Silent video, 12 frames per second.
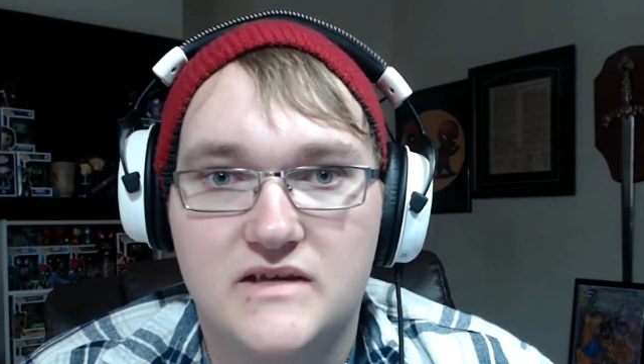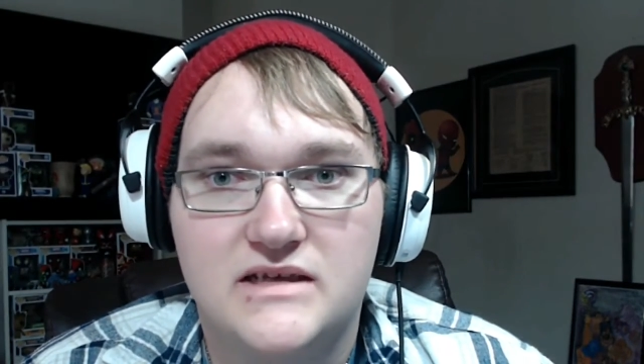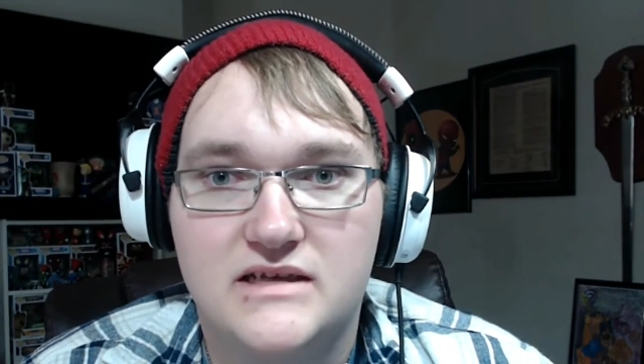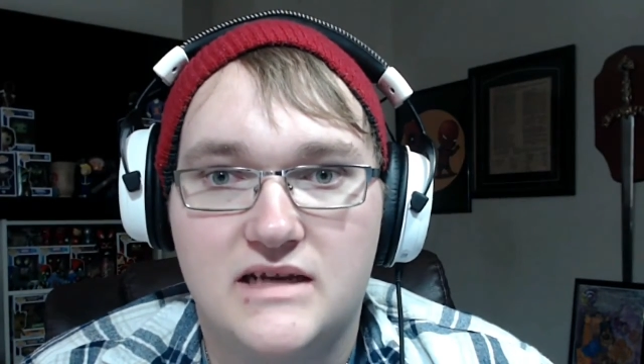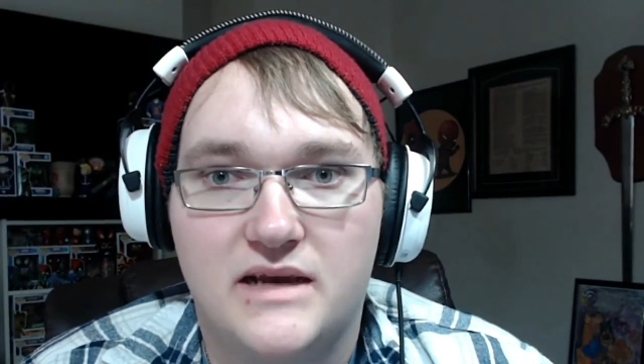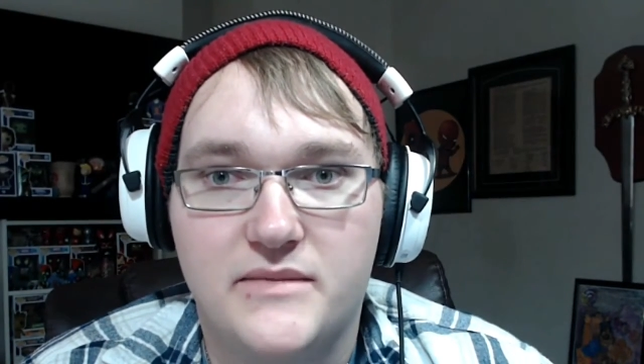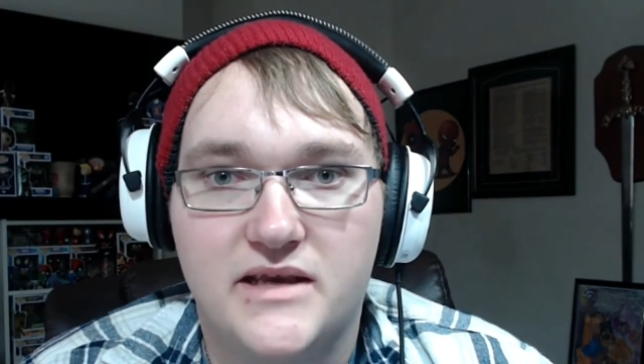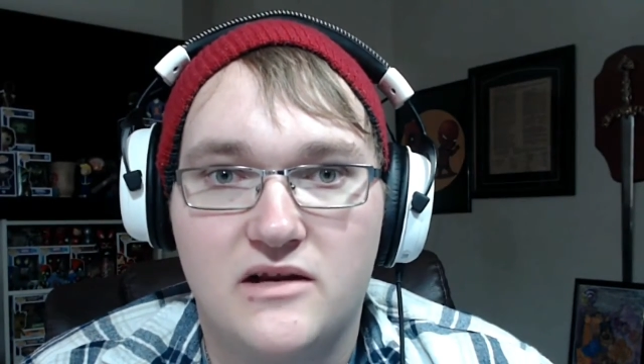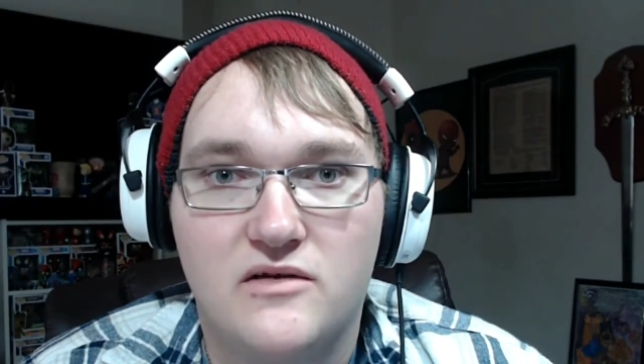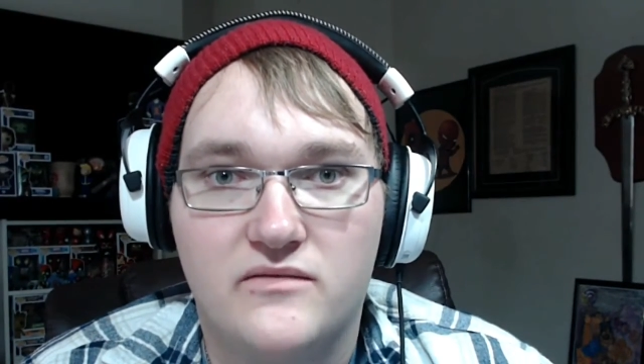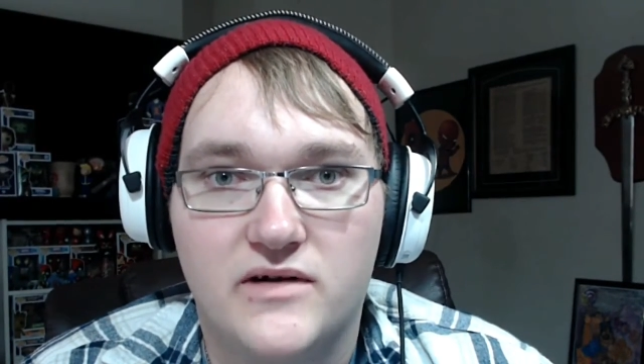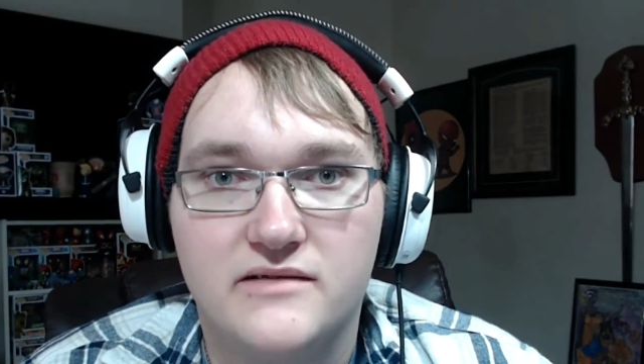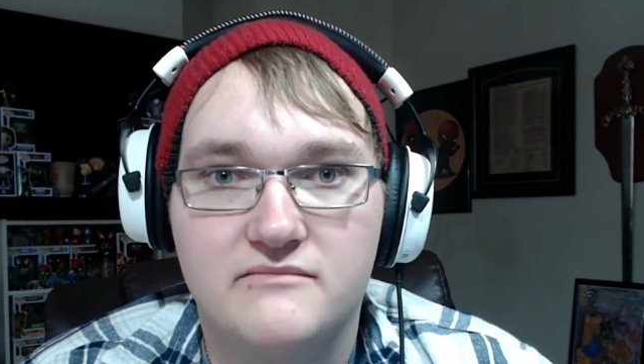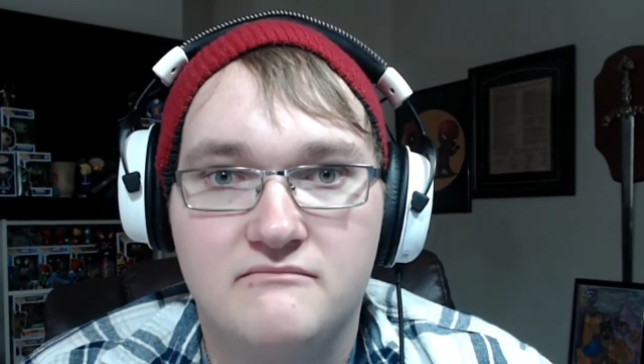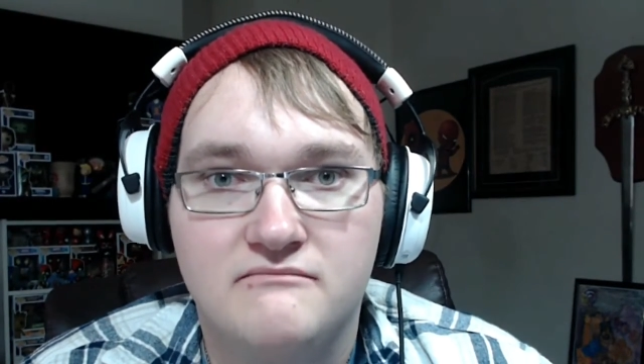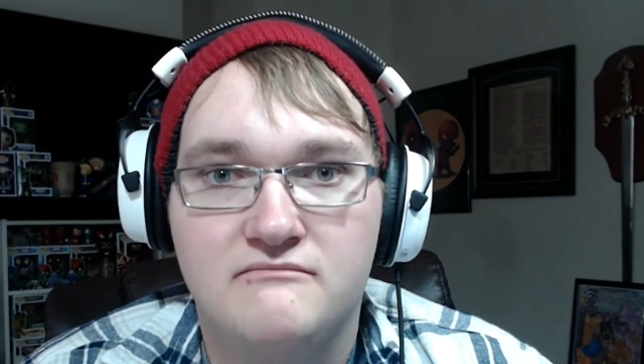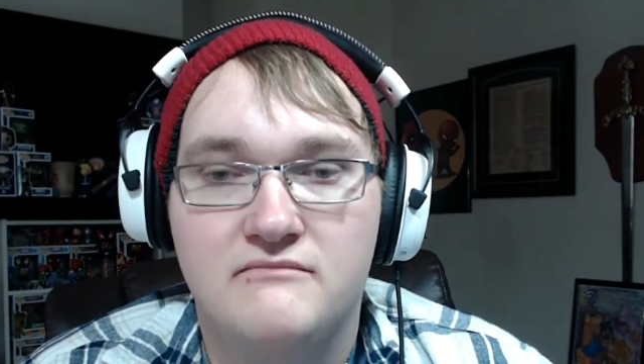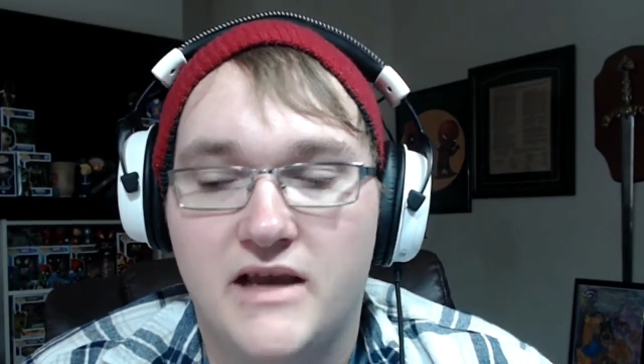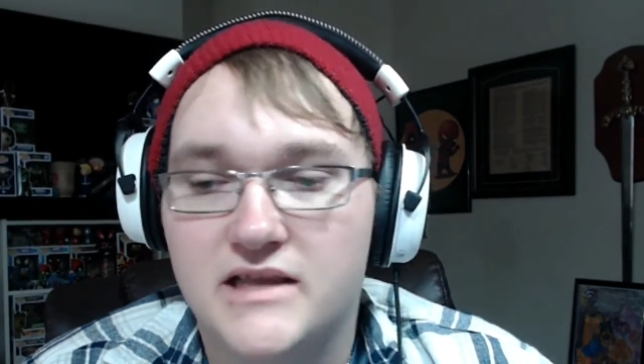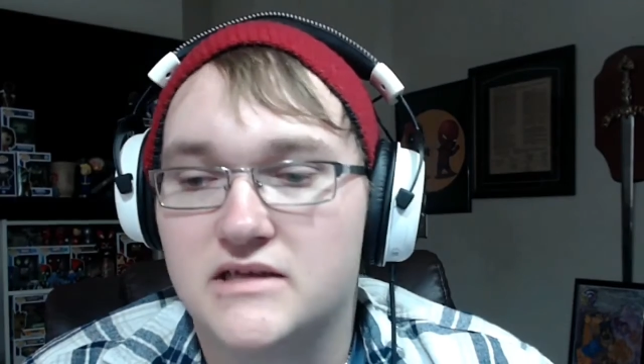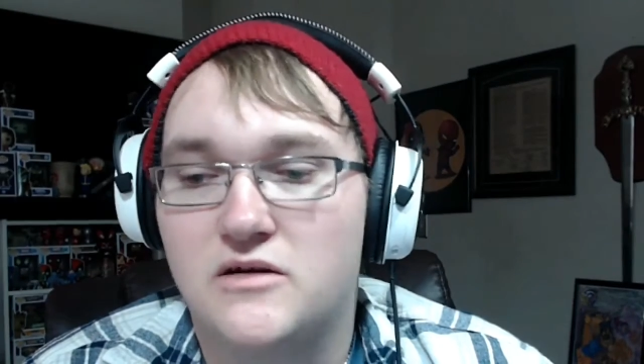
It's time to get over it. It's a